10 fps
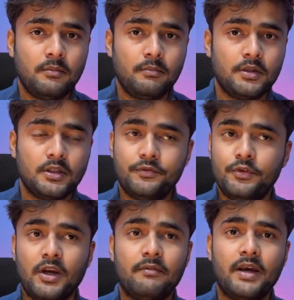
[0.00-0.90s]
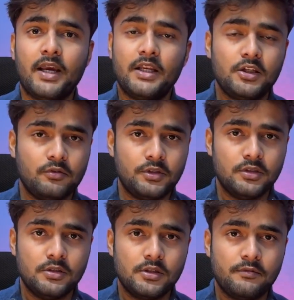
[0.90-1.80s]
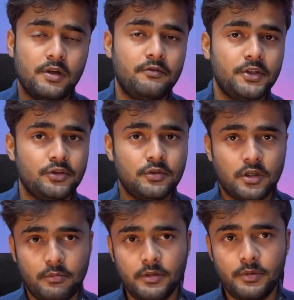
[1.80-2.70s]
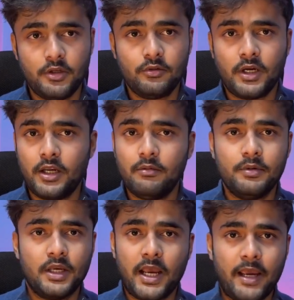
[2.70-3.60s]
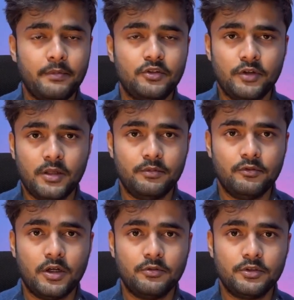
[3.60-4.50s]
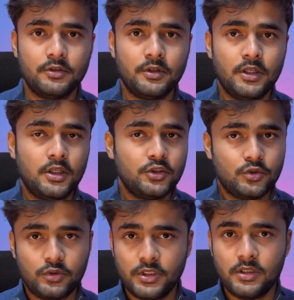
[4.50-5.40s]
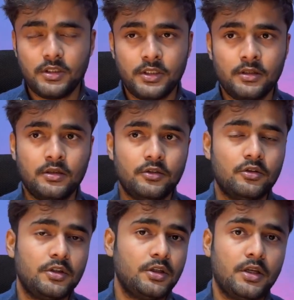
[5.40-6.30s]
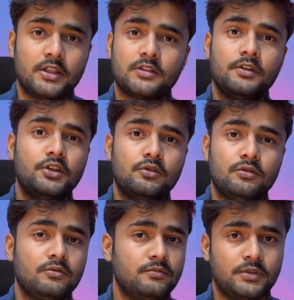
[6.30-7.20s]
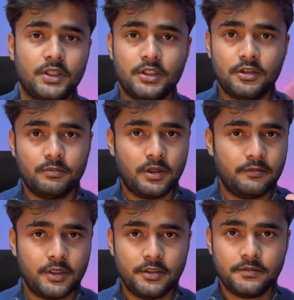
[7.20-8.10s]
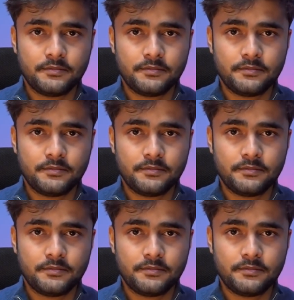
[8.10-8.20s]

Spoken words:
But if you have any questions, feel free to comment below. I will be happy to help you out. So till then, until next video, take care. Bye bye.